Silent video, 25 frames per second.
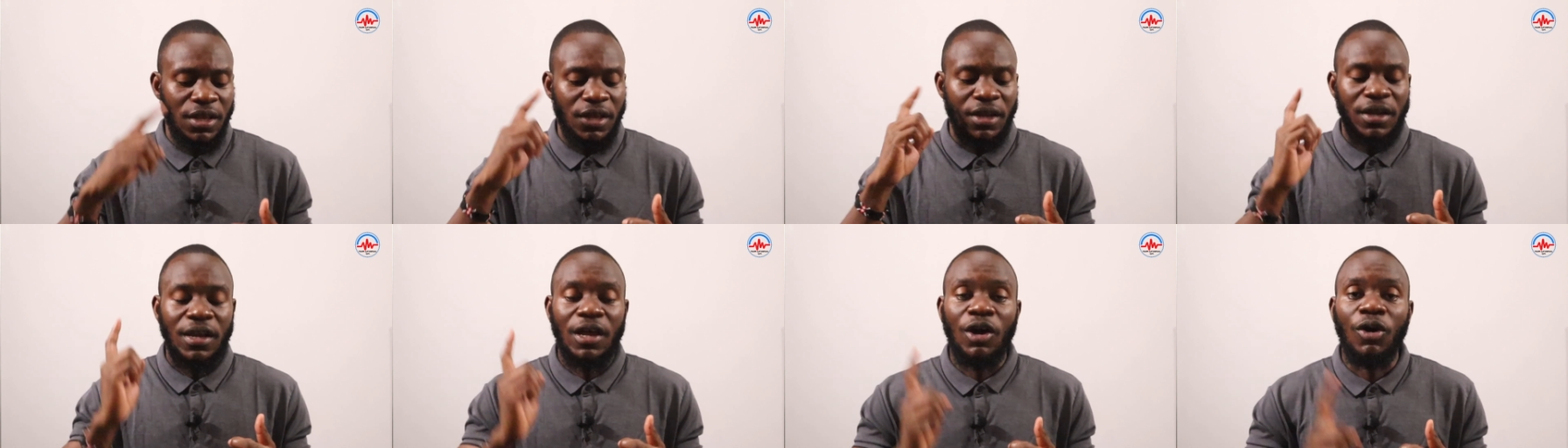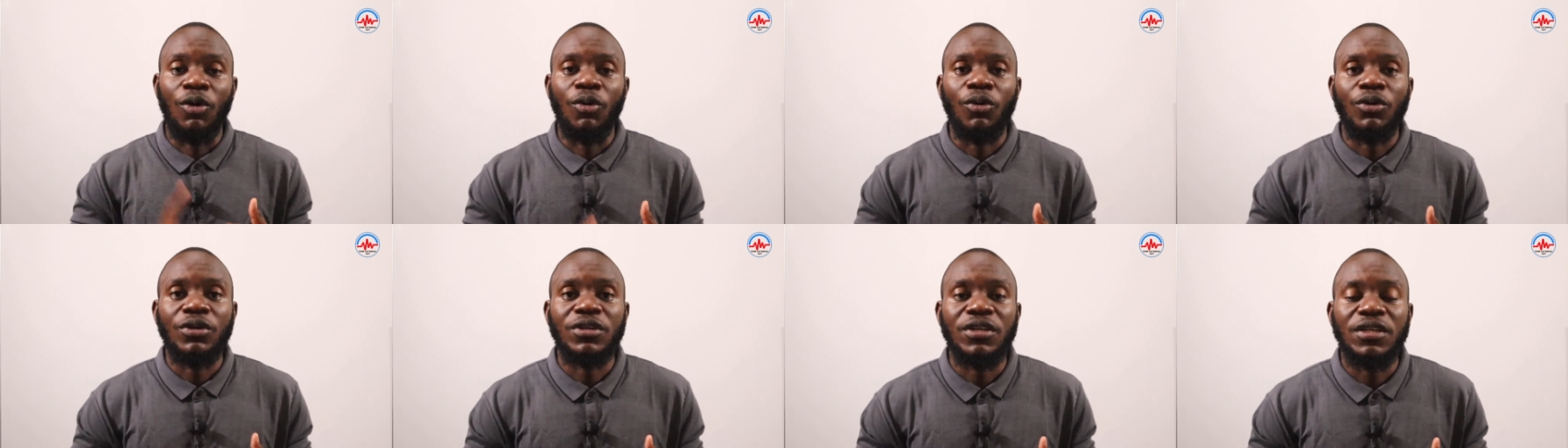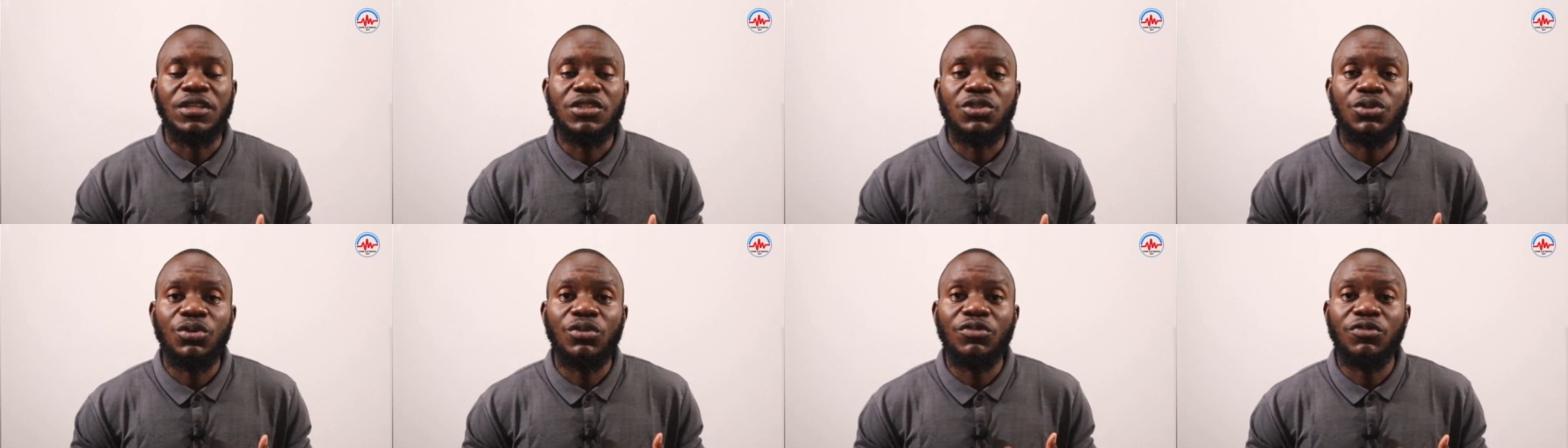Now,
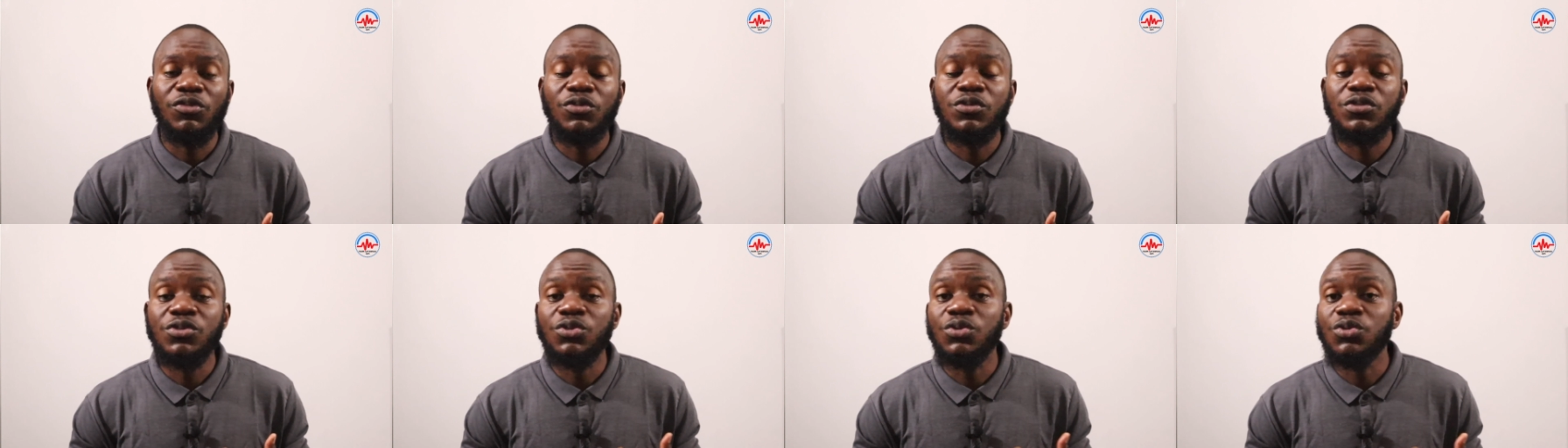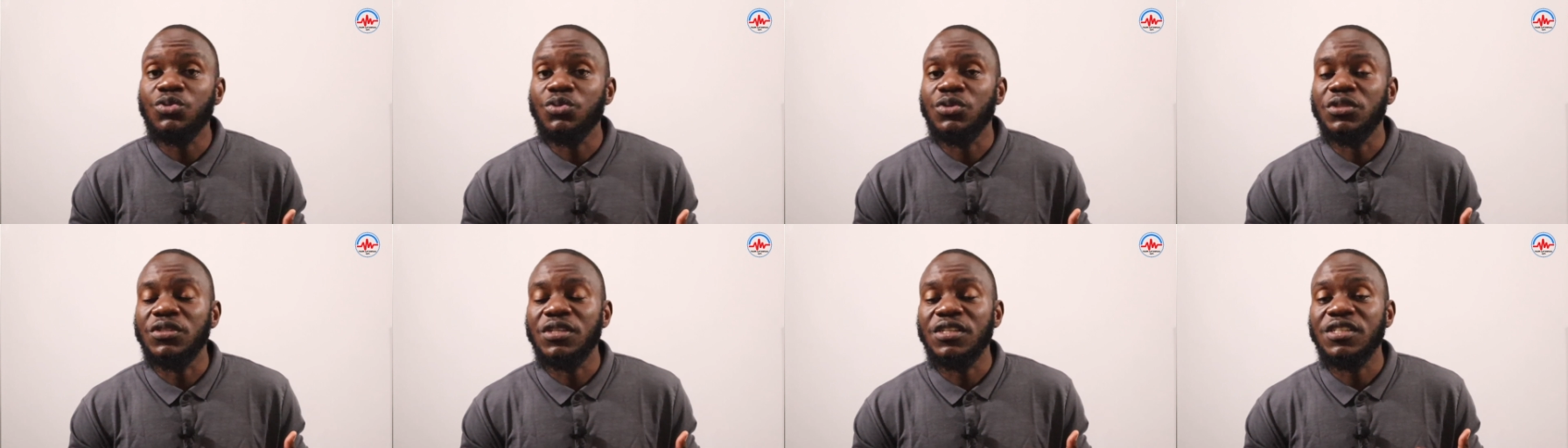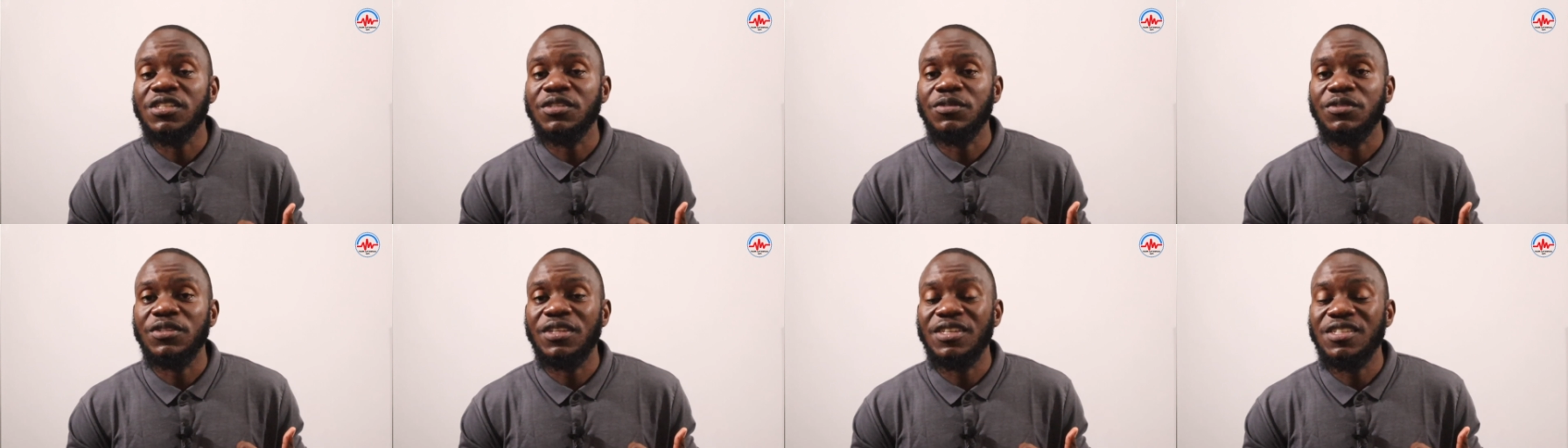traditional fruits used to
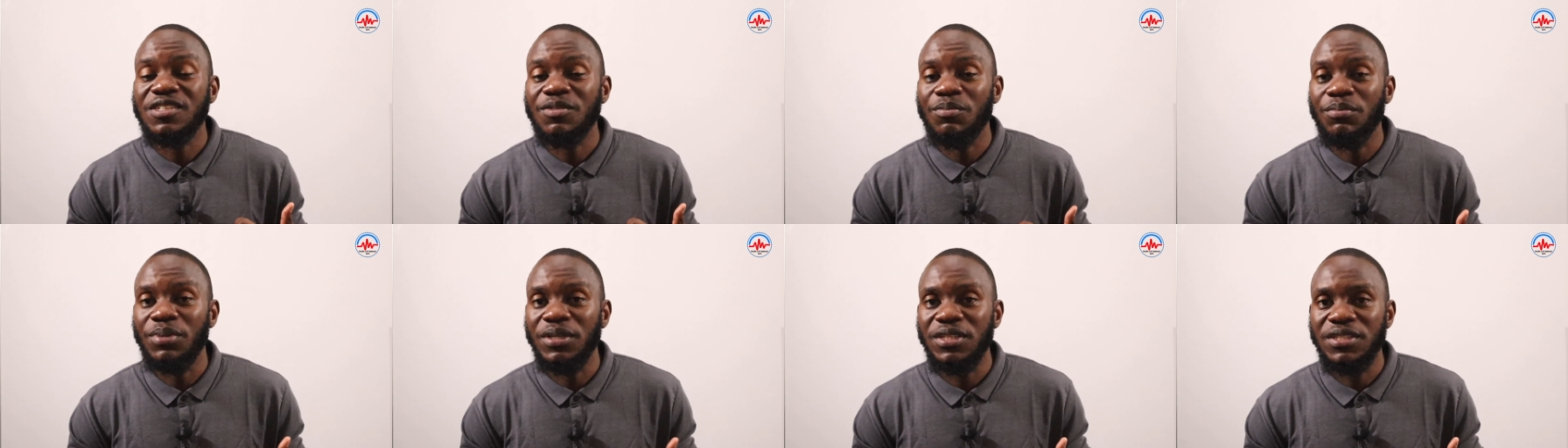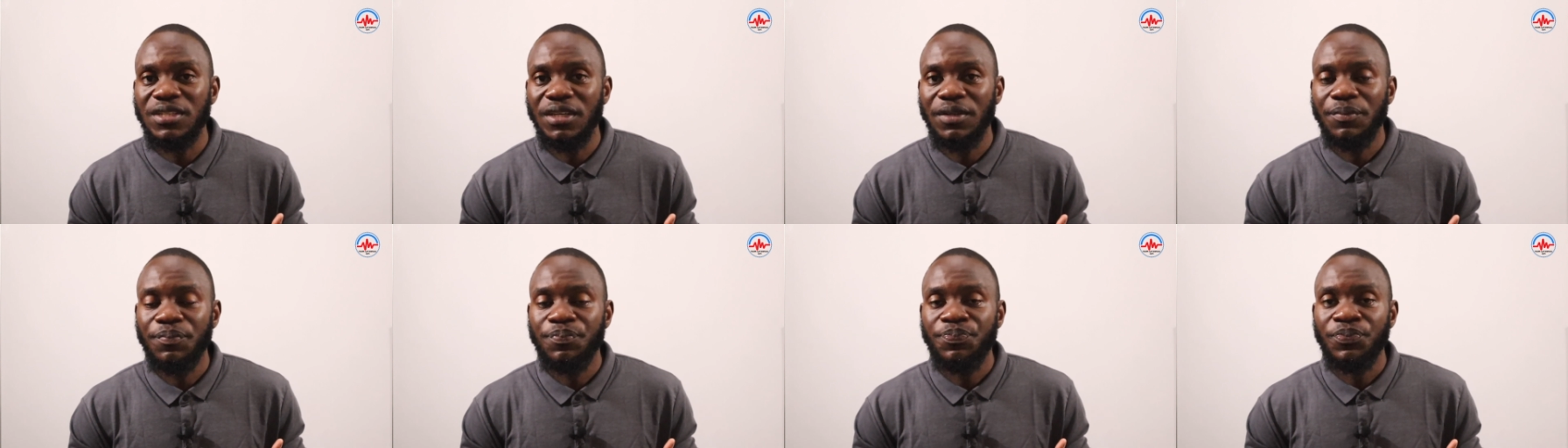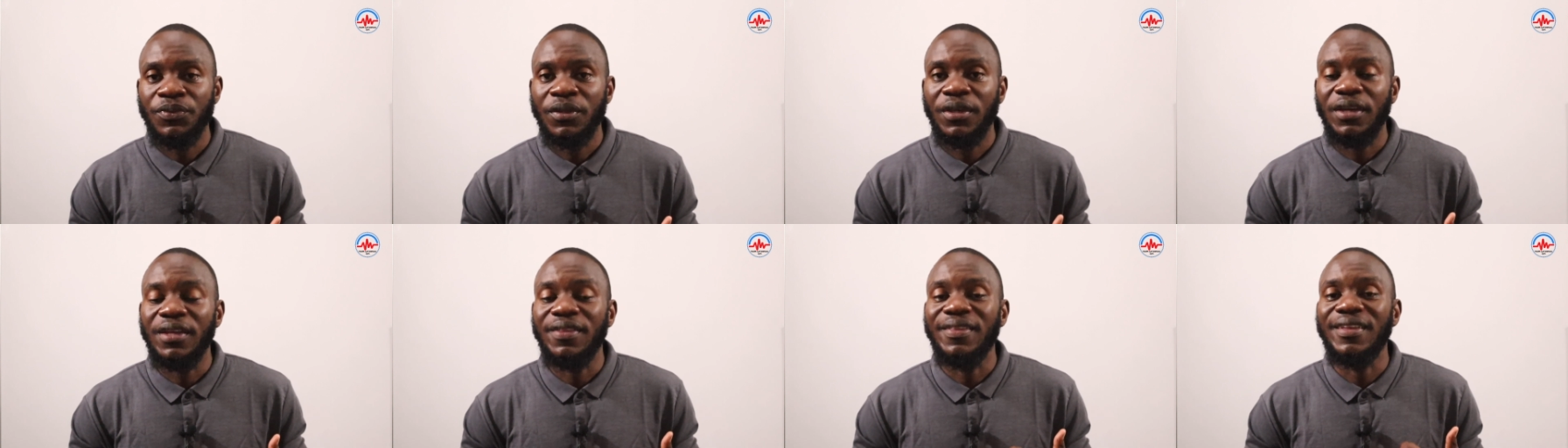taste, bitter
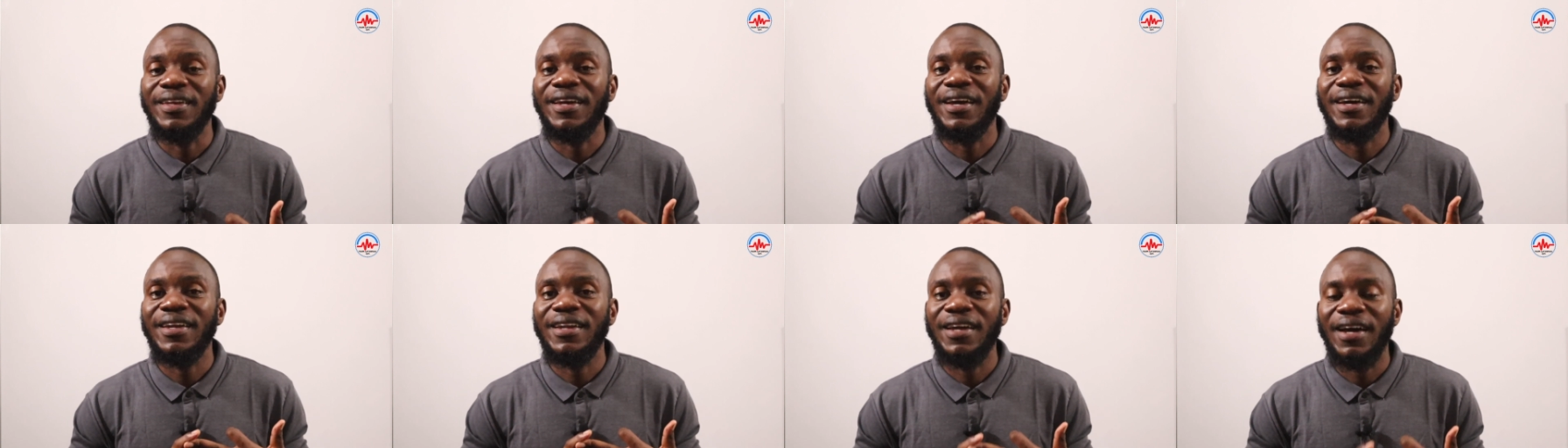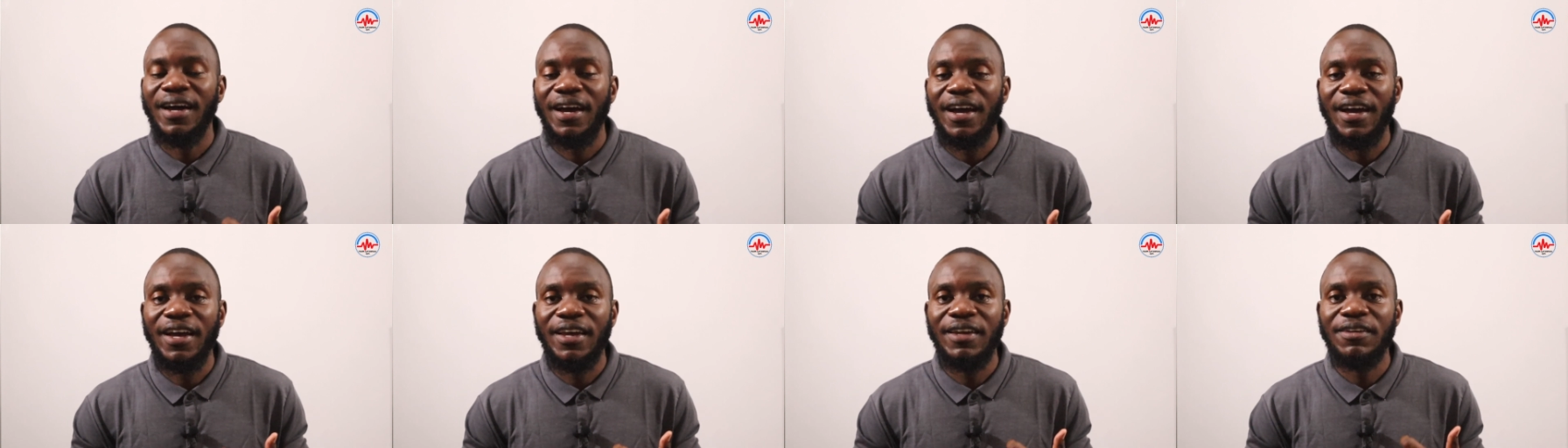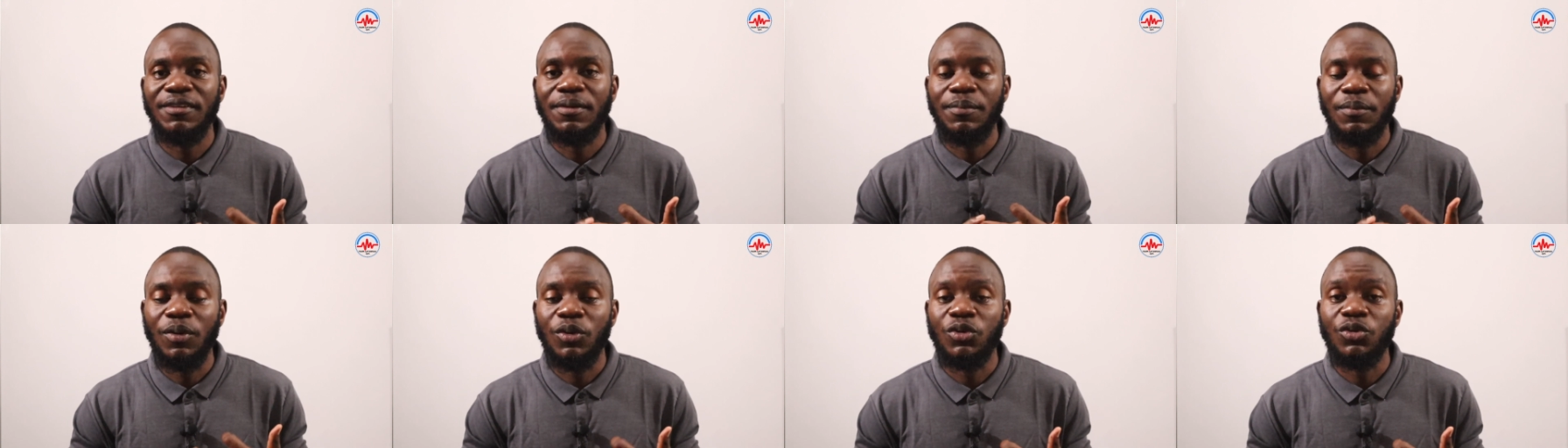and they had high
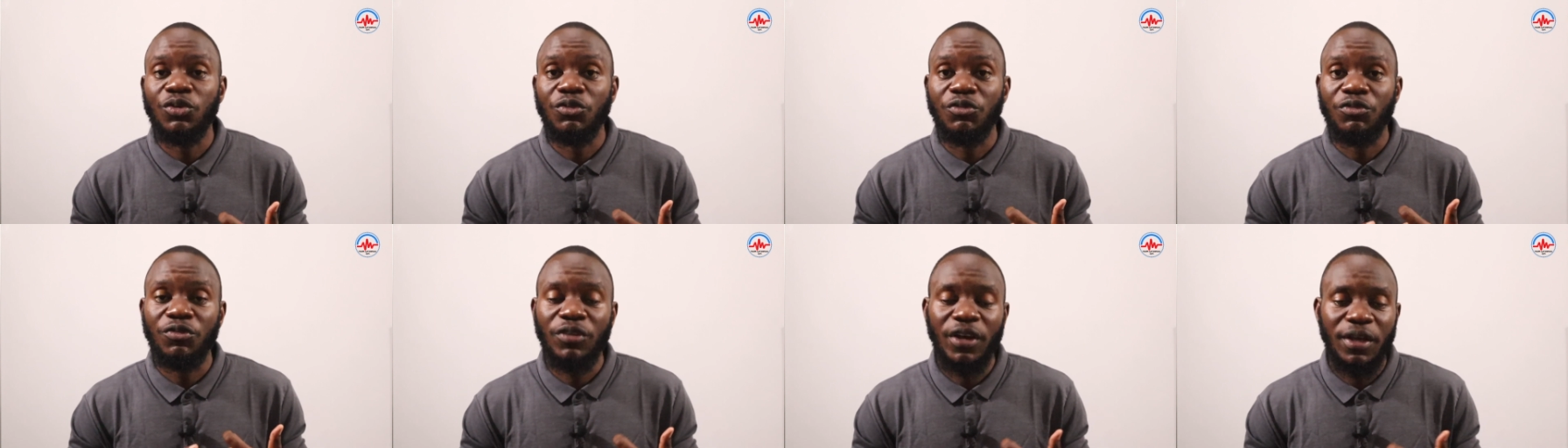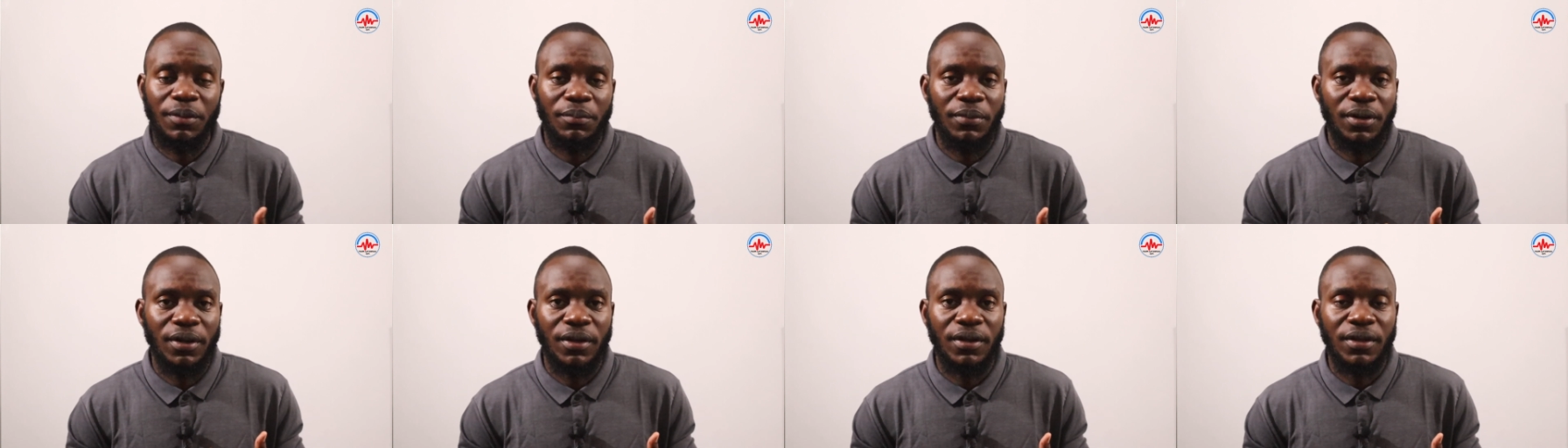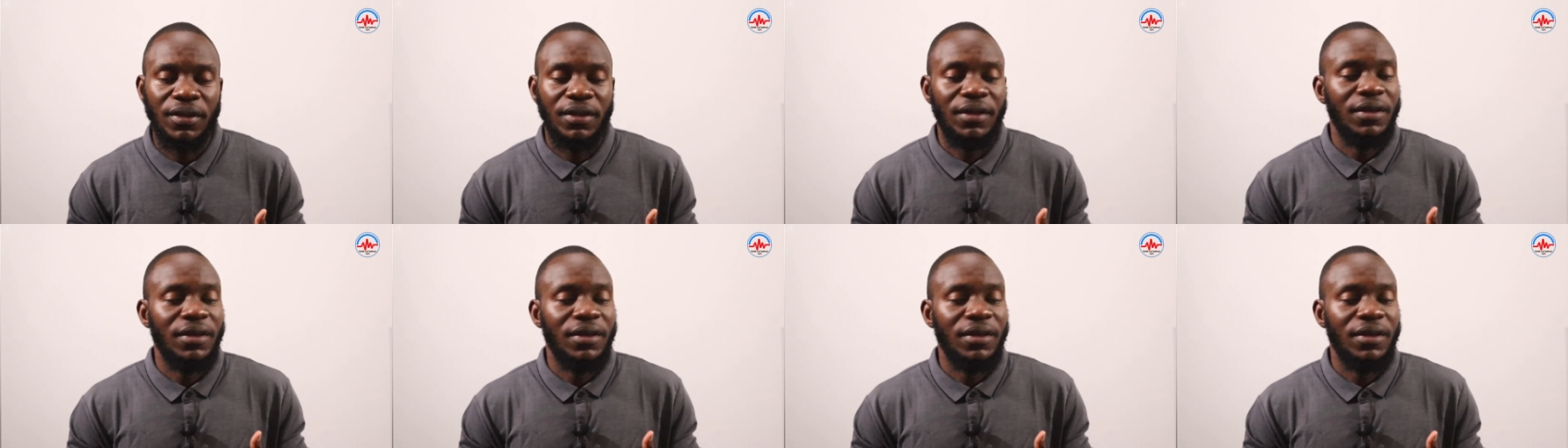amount of fiber.